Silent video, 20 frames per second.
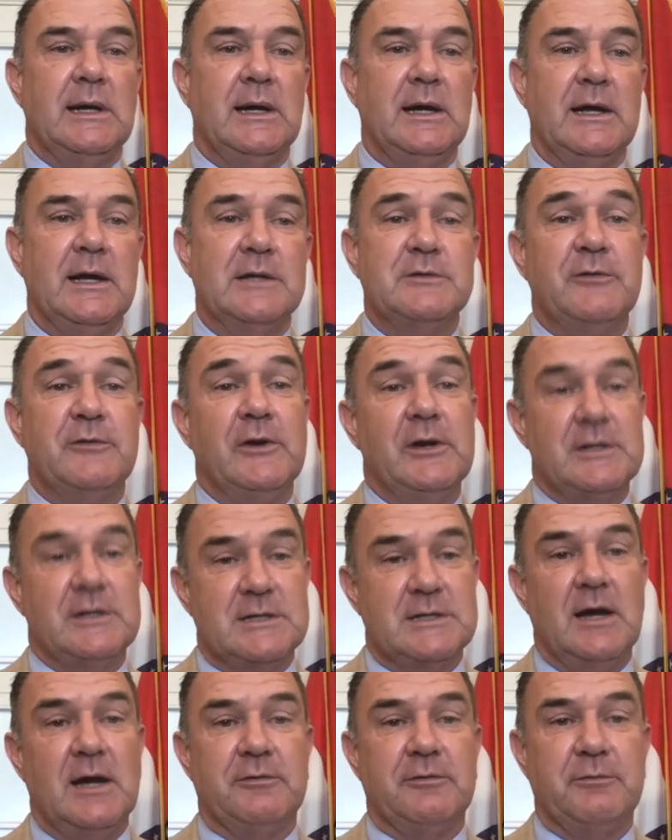it's very
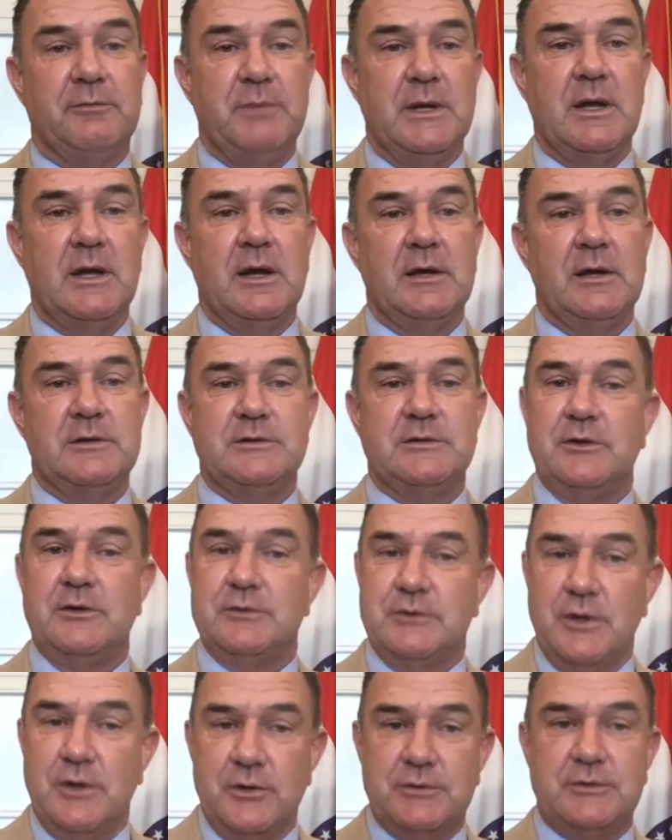tough because
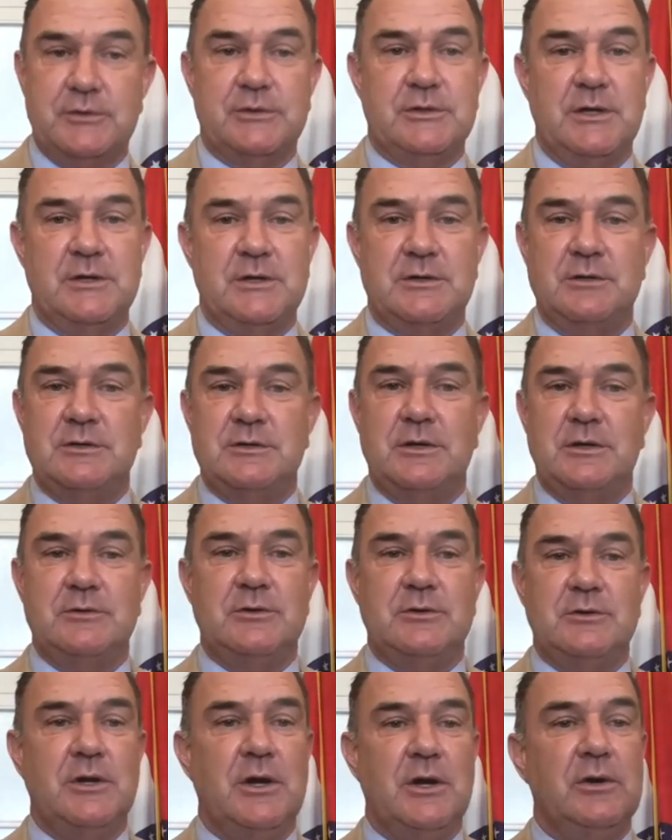those decisions, as
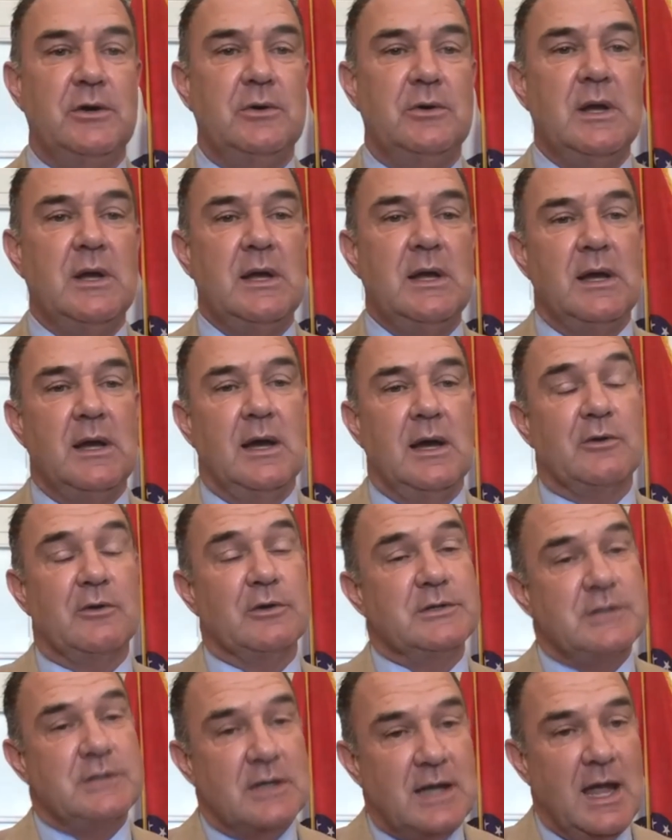you know,
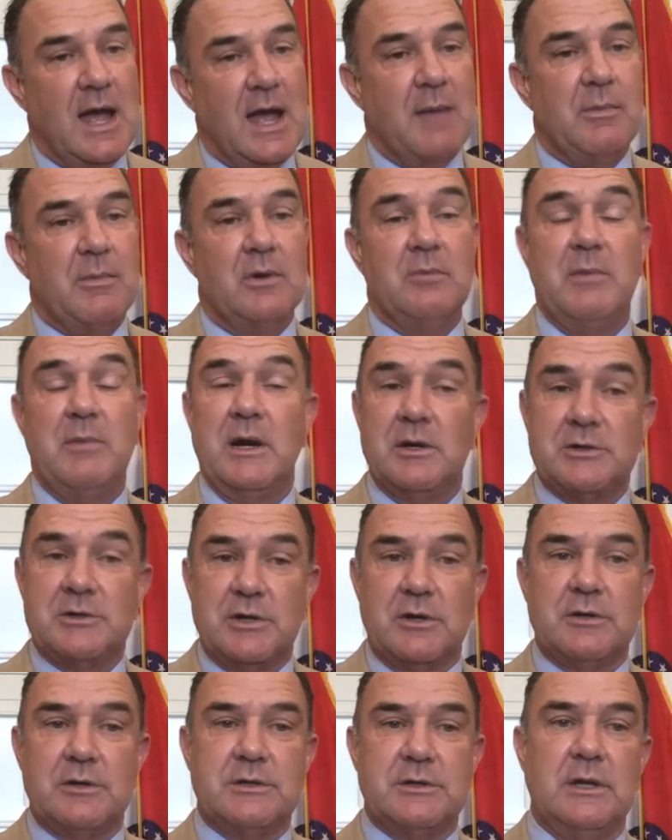Christy Campbell, Mayor
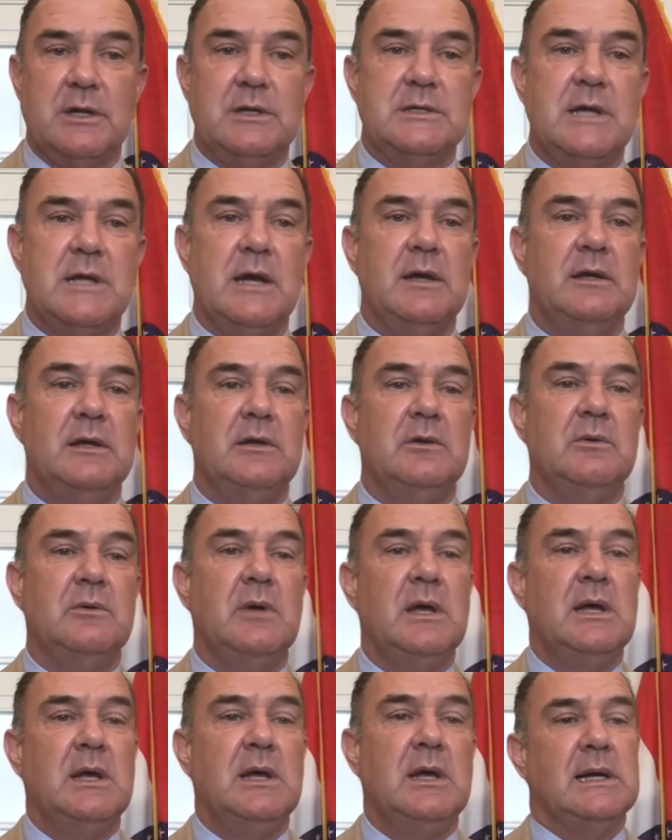Tergin can tell you,
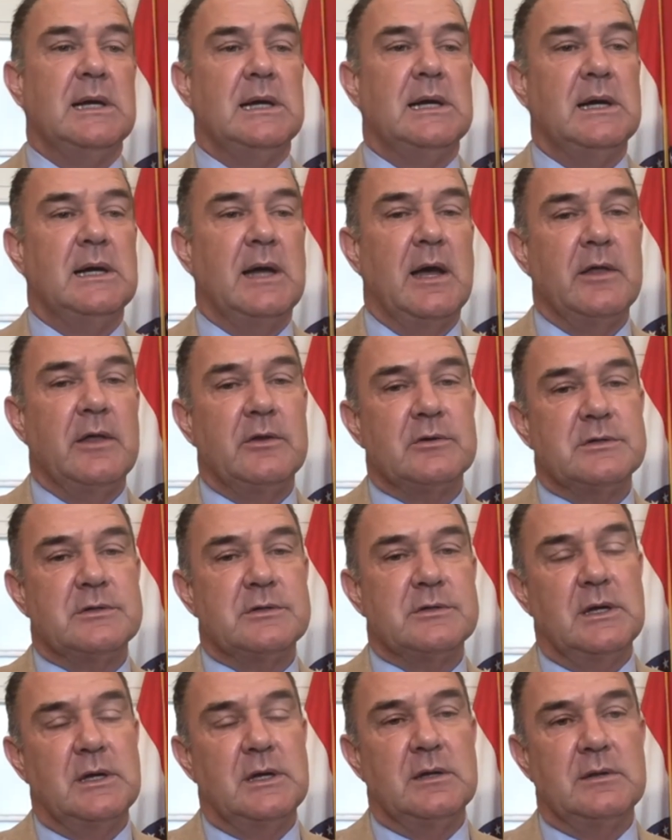others
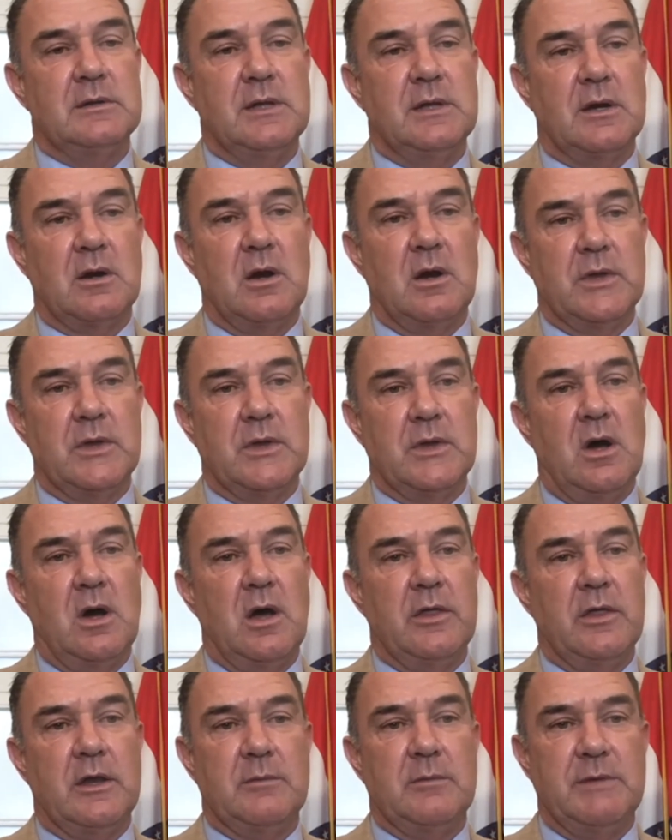that are on the
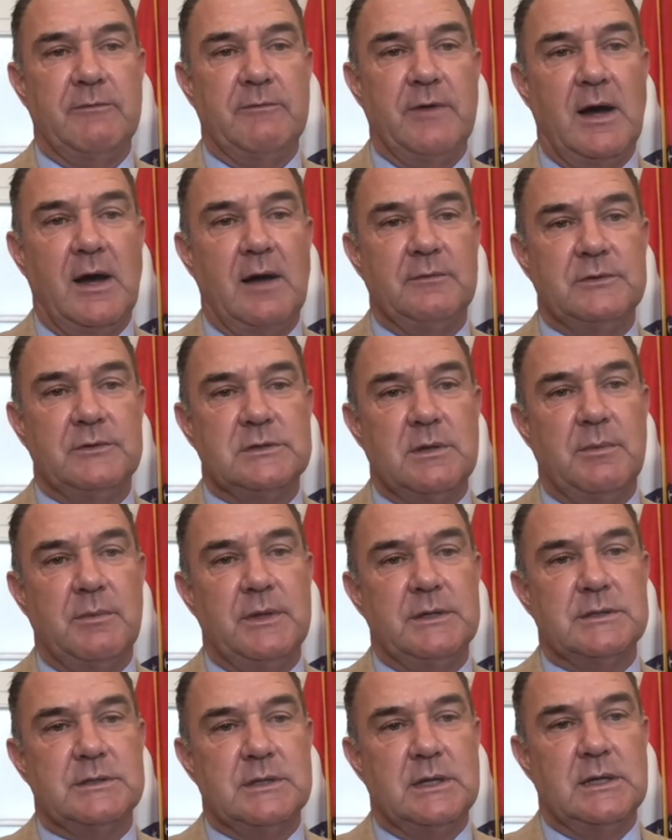call that have been involved in some of
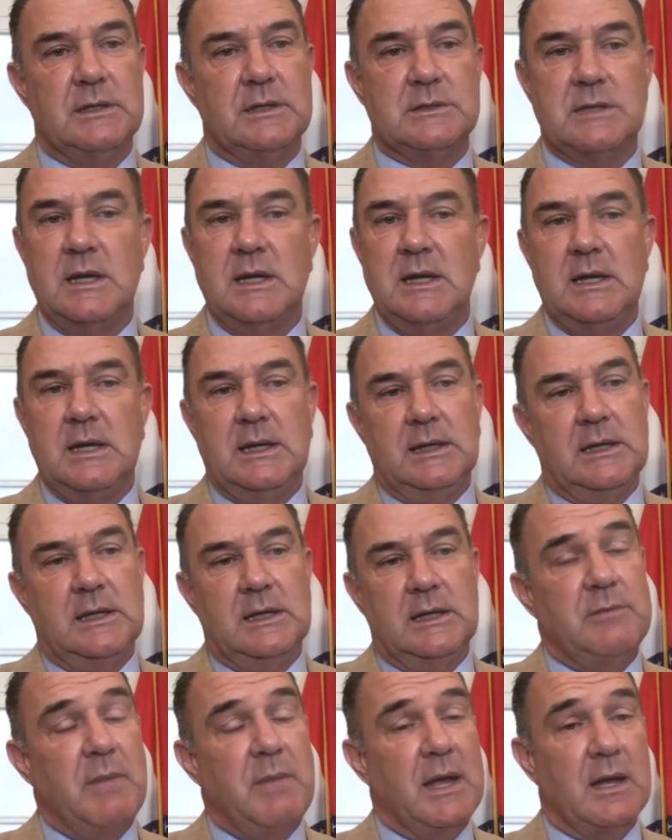these things, you
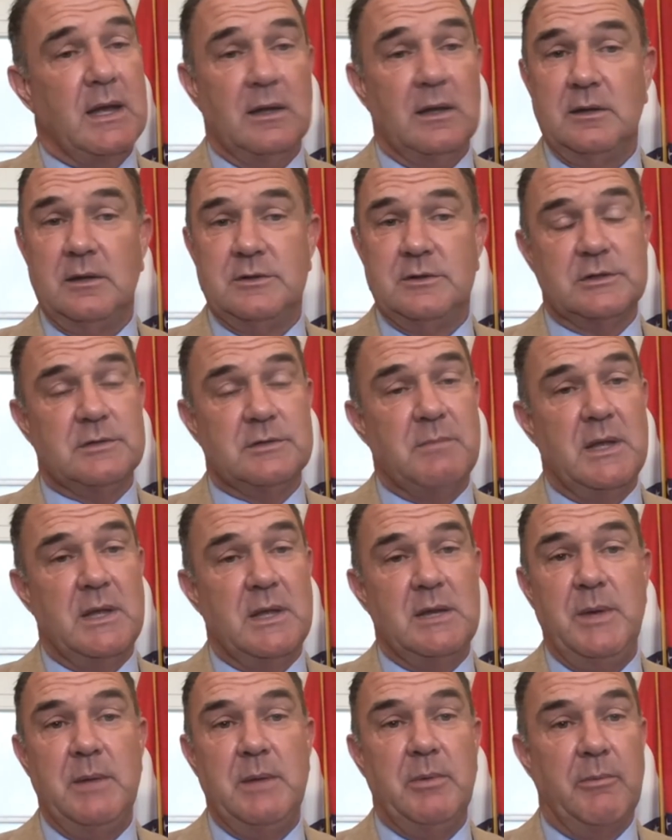know, you make just as
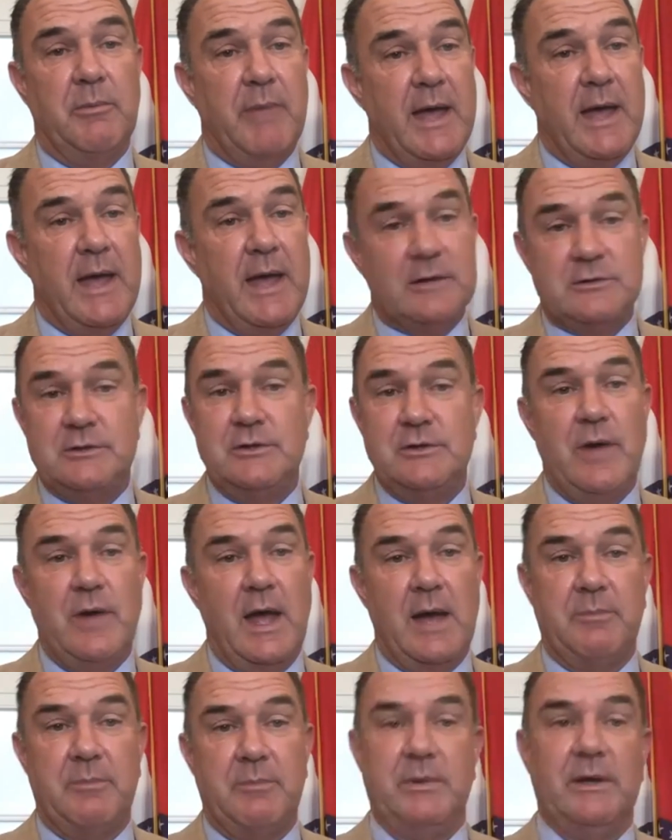many people mad as you do
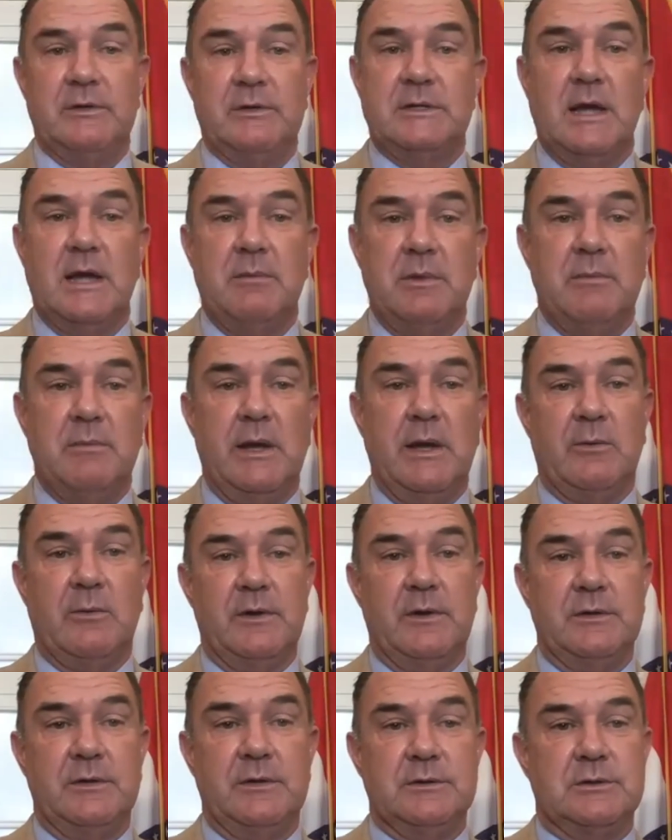happy every time you make one
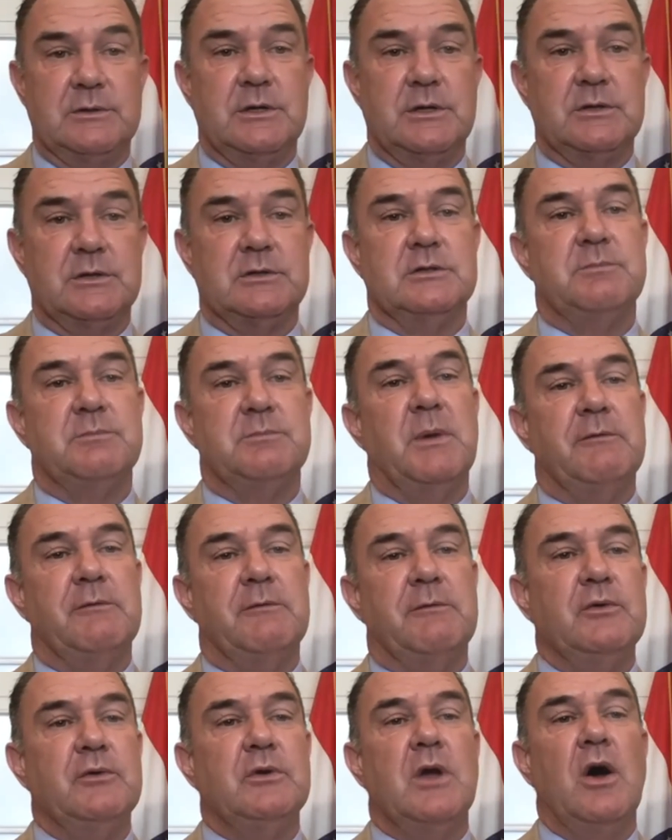of these decisions. But if
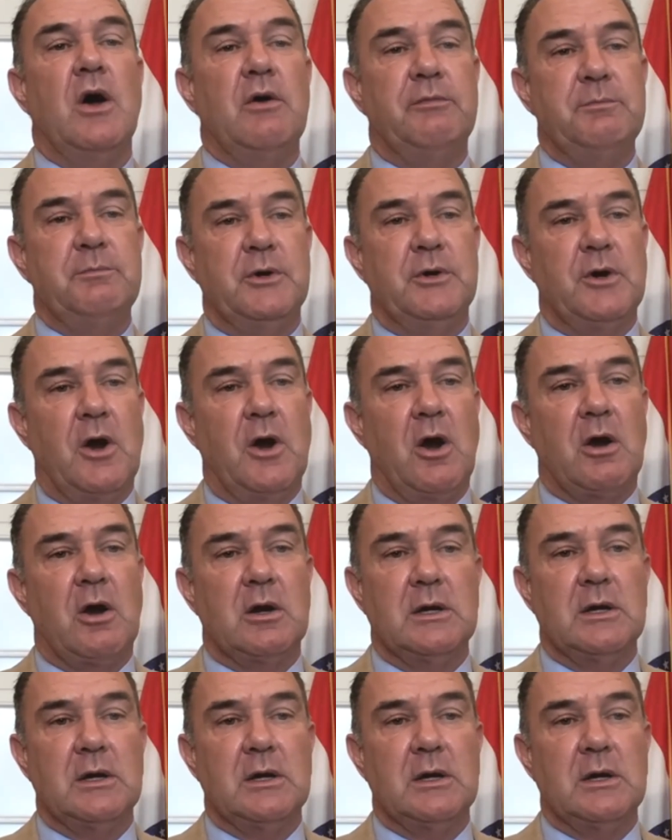you go from your heart,